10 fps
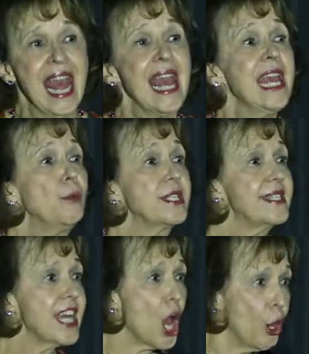He was
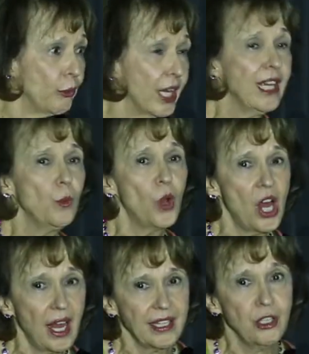the only
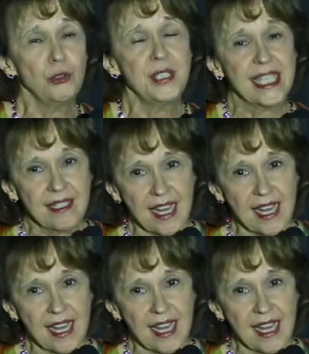one who did